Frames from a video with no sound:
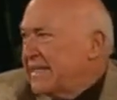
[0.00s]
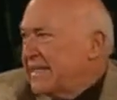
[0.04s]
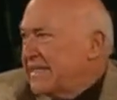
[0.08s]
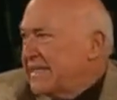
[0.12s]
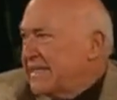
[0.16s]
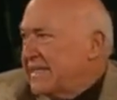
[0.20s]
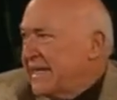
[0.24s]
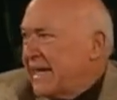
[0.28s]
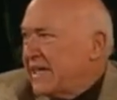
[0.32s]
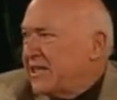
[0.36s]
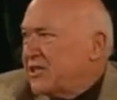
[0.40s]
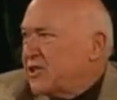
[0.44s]

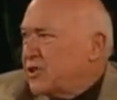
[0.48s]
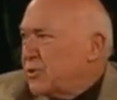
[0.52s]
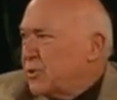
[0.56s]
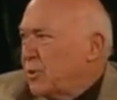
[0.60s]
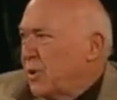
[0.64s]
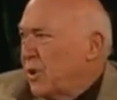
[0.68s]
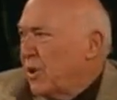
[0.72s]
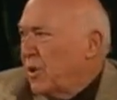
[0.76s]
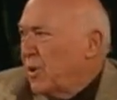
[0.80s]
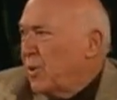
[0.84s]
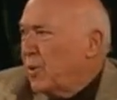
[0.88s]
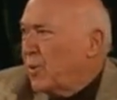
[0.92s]

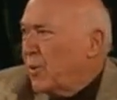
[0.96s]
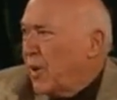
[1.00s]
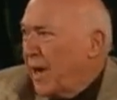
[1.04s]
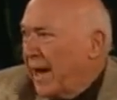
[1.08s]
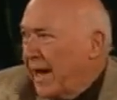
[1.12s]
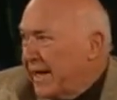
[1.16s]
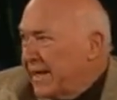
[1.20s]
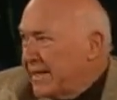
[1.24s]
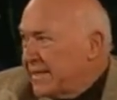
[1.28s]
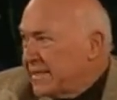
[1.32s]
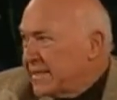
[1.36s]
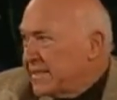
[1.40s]
sexual
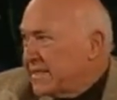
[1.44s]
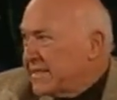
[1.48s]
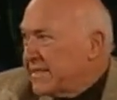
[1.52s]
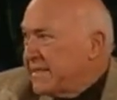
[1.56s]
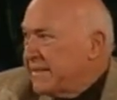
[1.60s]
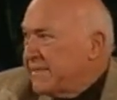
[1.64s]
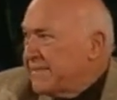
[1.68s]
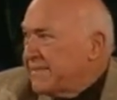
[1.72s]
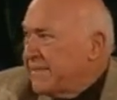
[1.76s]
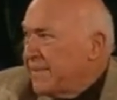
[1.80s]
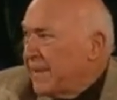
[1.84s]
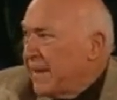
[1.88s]

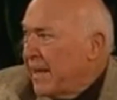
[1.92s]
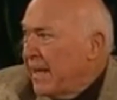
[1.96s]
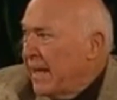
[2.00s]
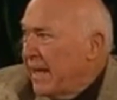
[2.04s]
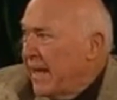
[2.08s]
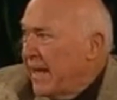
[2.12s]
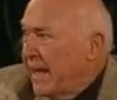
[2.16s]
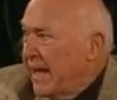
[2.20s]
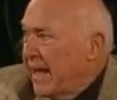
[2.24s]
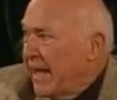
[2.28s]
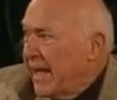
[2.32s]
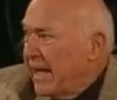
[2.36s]
rites,
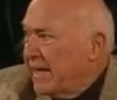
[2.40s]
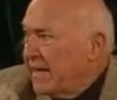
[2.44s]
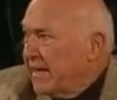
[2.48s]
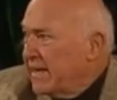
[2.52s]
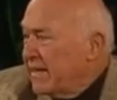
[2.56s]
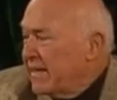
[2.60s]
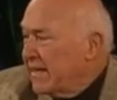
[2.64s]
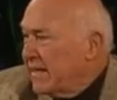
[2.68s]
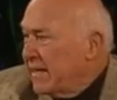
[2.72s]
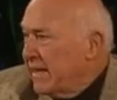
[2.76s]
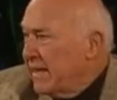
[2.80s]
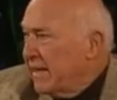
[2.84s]

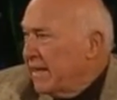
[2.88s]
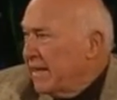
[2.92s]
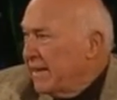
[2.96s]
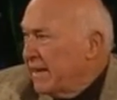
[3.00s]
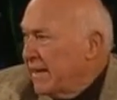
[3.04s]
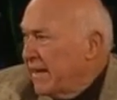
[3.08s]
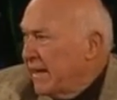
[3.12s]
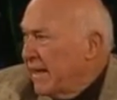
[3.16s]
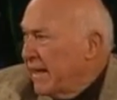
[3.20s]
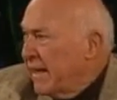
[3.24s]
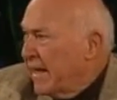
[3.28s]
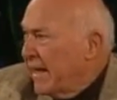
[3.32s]
and
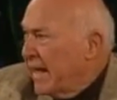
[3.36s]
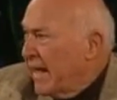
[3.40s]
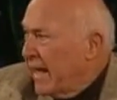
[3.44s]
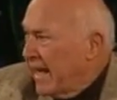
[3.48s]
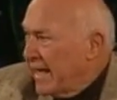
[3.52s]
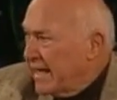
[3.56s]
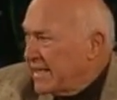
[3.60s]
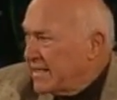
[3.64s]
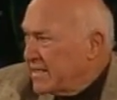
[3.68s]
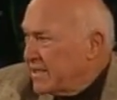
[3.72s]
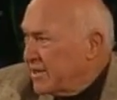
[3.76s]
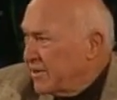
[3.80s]

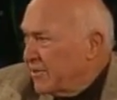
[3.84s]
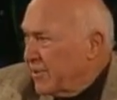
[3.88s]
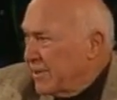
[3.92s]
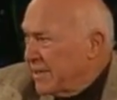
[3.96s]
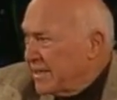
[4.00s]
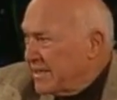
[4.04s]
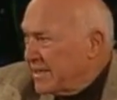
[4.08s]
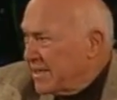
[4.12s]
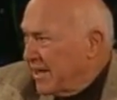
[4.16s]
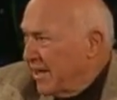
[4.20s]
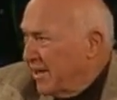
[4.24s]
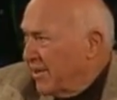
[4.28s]
as the
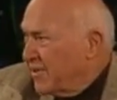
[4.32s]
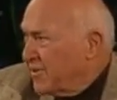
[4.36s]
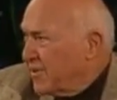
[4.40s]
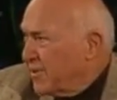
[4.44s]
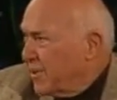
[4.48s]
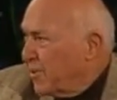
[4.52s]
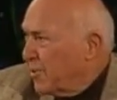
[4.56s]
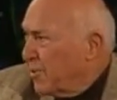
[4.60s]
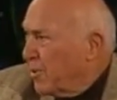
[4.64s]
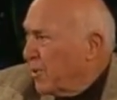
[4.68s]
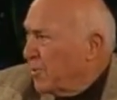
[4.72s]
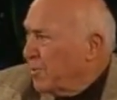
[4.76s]
result,
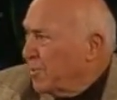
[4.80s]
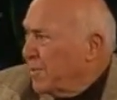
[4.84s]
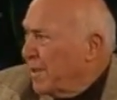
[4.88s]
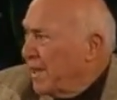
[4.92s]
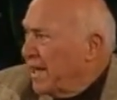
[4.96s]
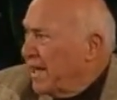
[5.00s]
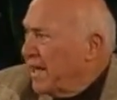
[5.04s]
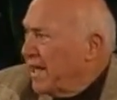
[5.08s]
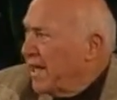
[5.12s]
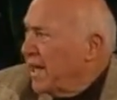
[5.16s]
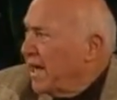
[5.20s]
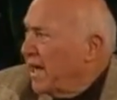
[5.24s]
there were
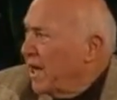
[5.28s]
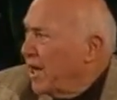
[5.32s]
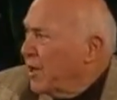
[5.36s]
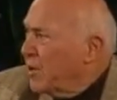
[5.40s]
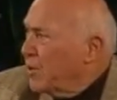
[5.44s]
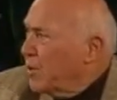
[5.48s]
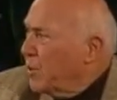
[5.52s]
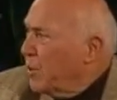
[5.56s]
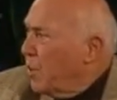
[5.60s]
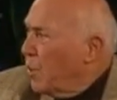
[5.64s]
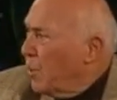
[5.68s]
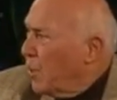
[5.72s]
many
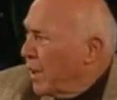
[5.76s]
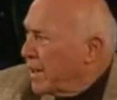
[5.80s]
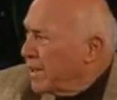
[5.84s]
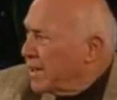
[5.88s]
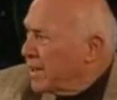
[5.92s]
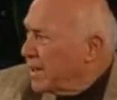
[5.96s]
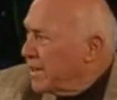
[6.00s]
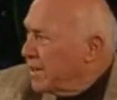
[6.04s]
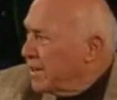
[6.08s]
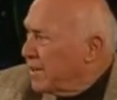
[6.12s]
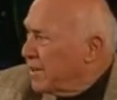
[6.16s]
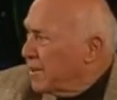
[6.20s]

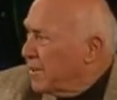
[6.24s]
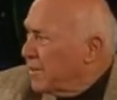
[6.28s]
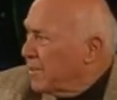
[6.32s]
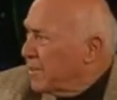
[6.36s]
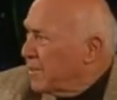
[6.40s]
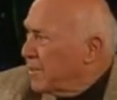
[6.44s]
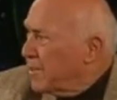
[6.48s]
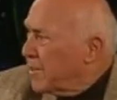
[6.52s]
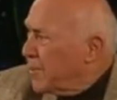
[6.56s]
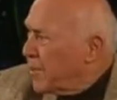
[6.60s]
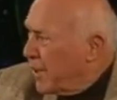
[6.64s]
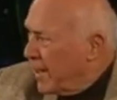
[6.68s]
unwanted
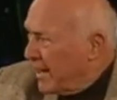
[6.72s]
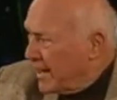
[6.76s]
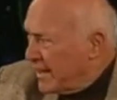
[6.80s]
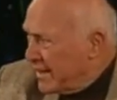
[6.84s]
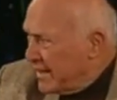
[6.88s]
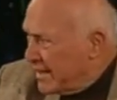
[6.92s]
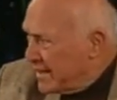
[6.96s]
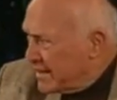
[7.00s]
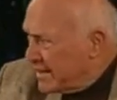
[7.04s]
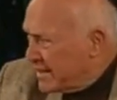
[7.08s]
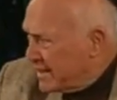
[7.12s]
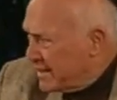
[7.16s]

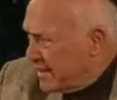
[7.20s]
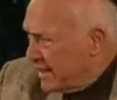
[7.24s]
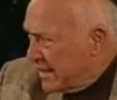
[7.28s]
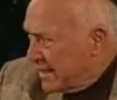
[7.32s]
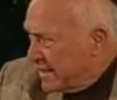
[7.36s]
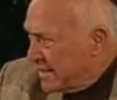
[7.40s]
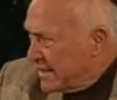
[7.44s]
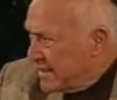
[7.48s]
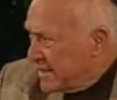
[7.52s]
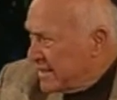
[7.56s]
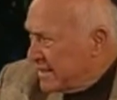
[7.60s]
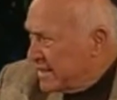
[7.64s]

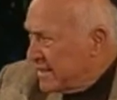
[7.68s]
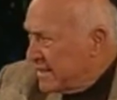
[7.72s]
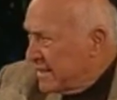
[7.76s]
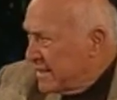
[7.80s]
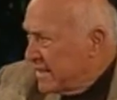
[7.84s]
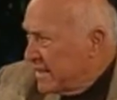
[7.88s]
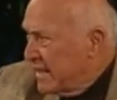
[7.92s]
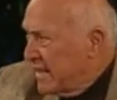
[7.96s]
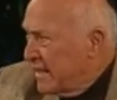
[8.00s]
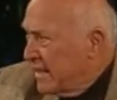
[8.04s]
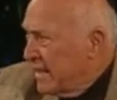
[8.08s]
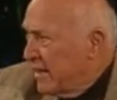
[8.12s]
pregnancies,
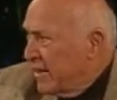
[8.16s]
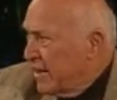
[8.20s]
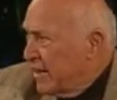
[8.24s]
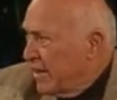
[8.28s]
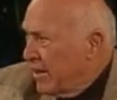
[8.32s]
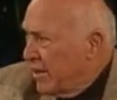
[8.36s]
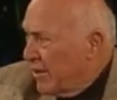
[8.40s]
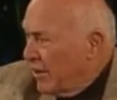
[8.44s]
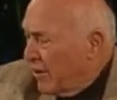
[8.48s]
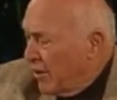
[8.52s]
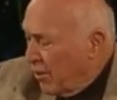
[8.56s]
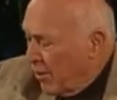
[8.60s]

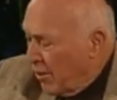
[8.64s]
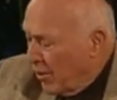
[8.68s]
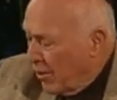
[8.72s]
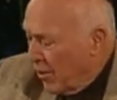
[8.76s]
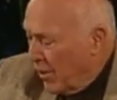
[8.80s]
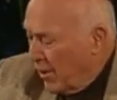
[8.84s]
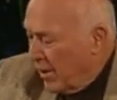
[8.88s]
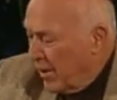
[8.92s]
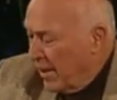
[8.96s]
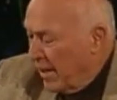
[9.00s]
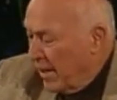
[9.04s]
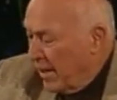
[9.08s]

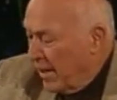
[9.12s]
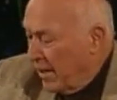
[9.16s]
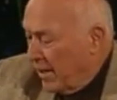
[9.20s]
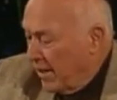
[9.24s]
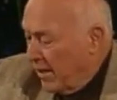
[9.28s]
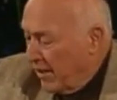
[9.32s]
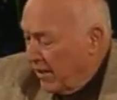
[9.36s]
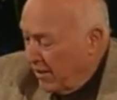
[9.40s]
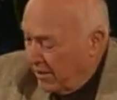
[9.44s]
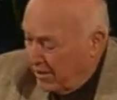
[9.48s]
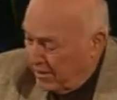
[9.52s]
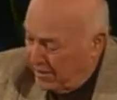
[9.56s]
or
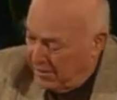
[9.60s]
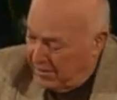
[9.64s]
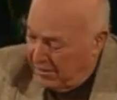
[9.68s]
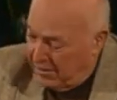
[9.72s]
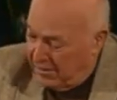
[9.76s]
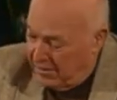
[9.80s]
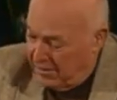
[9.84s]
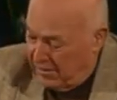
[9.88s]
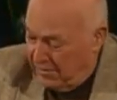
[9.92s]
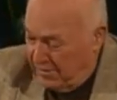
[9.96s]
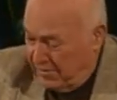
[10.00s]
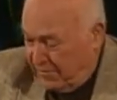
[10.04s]

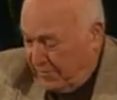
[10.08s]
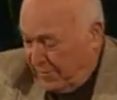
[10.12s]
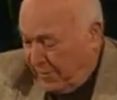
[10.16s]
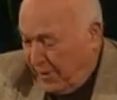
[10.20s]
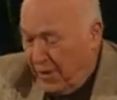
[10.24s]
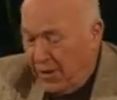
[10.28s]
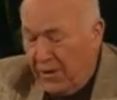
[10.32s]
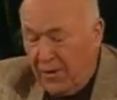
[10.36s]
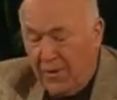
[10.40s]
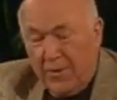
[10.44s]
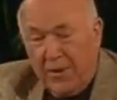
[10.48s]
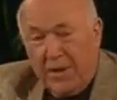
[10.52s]

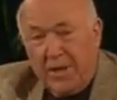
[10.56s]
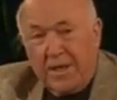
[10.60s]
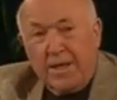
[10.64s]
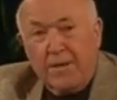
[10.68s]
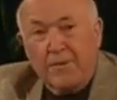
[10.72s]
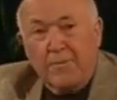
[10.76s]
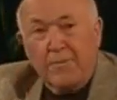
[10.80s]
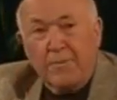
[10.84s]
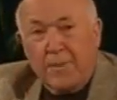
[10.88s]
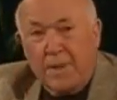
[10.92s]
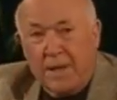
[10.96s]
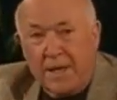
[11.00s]

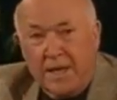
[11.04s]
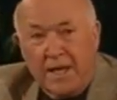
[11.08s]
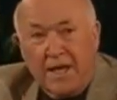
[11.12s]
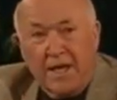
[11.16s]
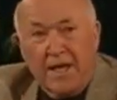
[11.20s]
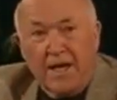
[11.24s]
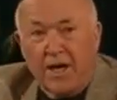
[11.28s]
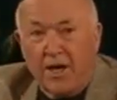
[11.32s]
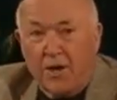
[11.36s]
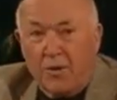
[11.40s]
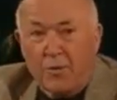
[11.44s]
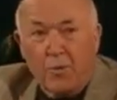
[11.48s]
following
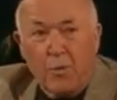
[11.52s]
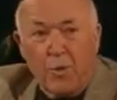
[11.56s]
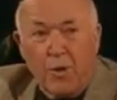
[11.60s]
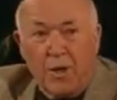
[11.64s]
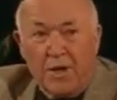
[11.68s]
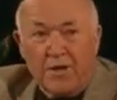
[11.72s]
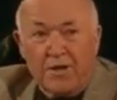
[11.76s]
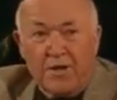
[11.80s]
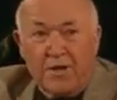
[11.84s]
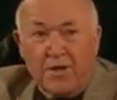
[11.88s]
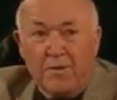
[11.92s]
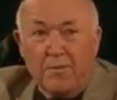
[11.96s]
many
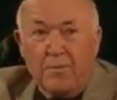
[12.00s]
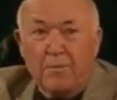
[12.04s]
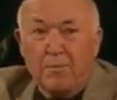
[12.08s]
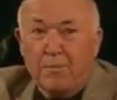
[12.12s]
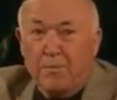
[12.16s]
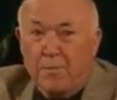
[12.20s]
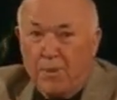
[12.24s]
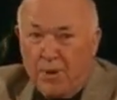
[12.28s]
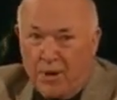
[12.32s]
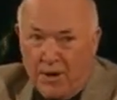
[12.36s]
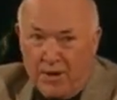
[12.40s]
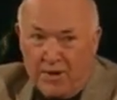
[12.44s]

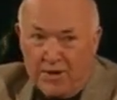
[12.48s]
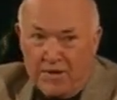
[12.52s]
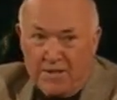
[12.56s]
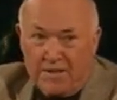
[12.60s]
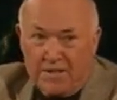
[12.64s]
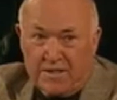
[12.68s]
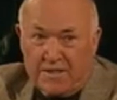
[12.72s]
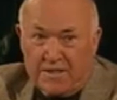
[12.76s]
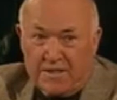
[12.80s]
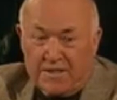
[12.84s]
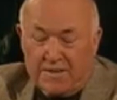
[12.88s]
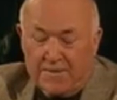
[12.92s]
unwanted
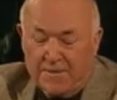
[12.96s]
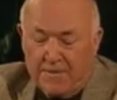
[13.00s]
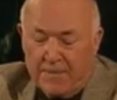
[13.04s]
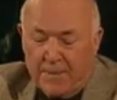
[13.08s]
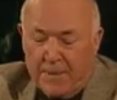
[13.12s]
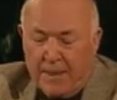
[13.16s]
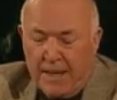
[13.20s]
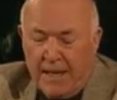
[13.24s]
births.